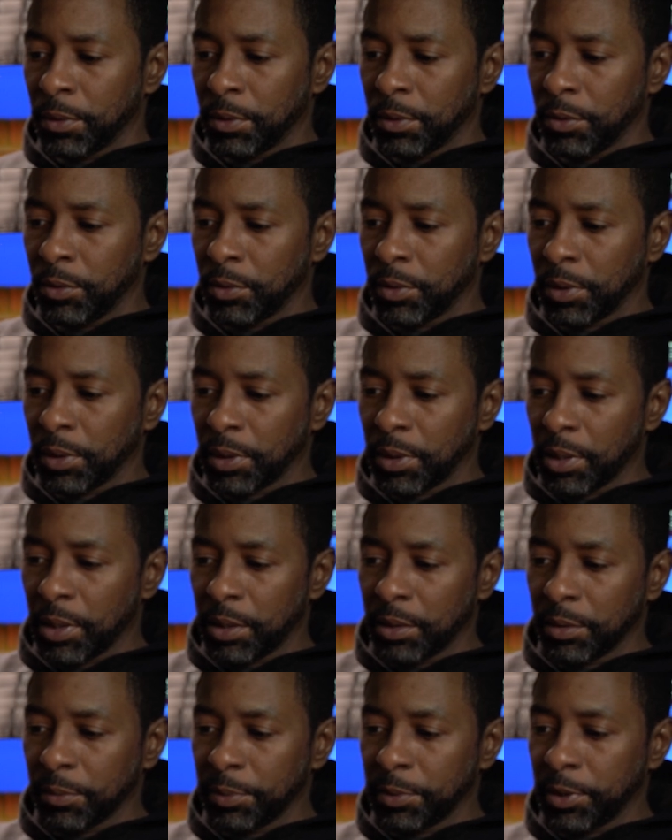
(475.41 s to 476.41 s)
You can
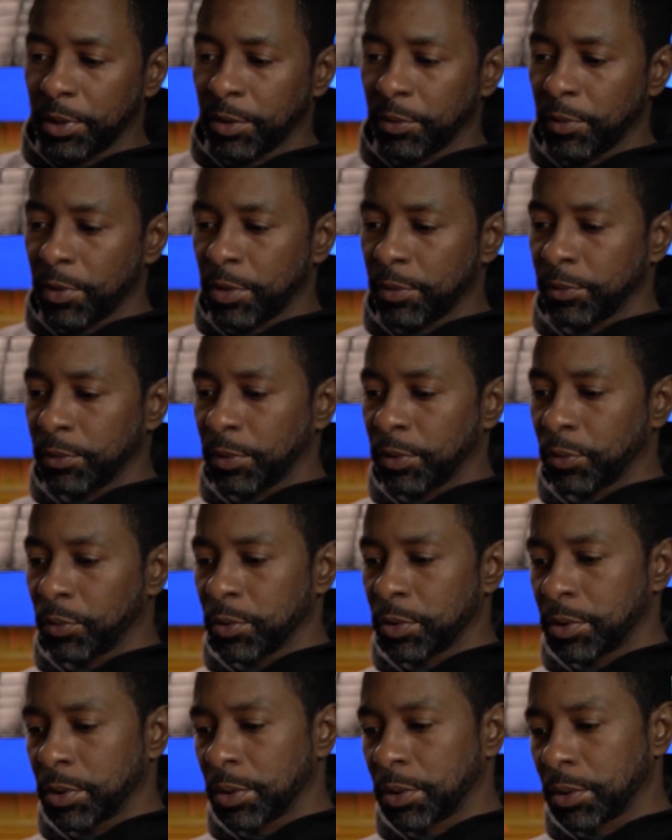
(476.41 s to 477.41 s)
kind of play around with the
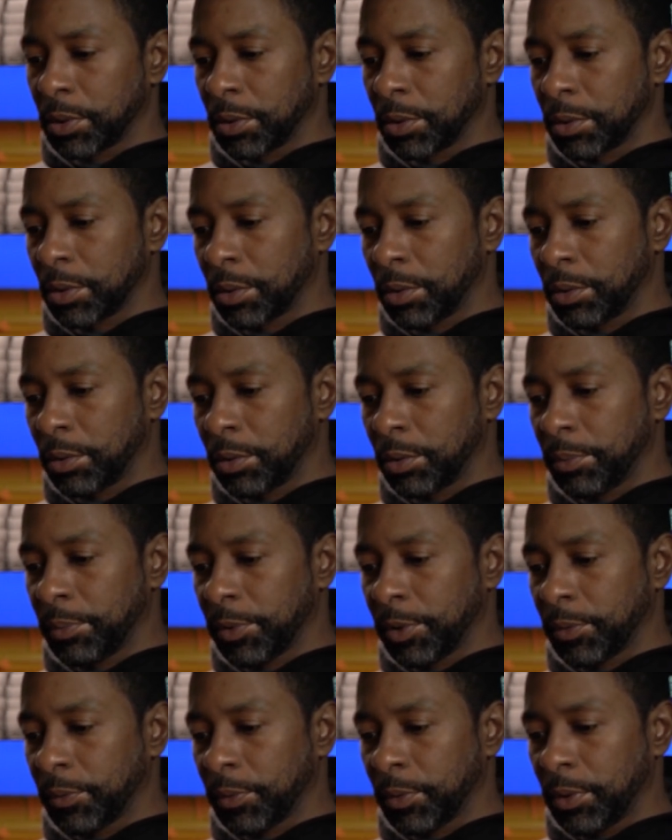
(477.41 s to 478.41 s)
resistance a little
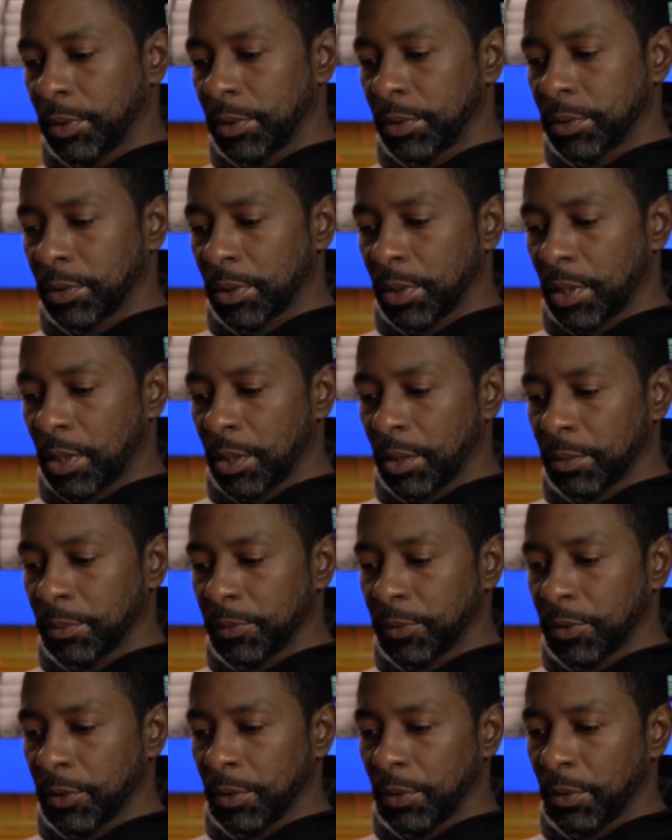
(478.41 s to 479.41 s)
bit with these
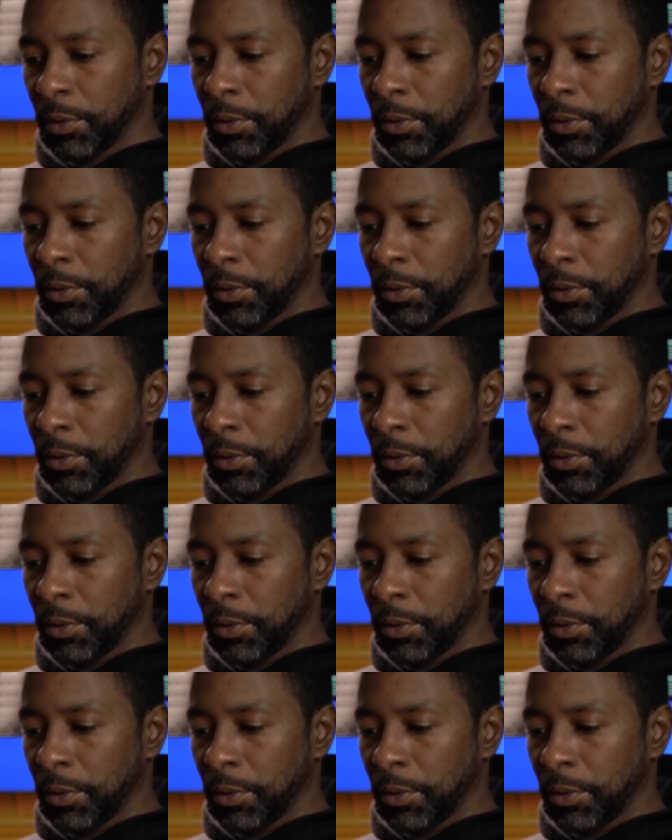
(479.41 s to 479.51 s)
knobs,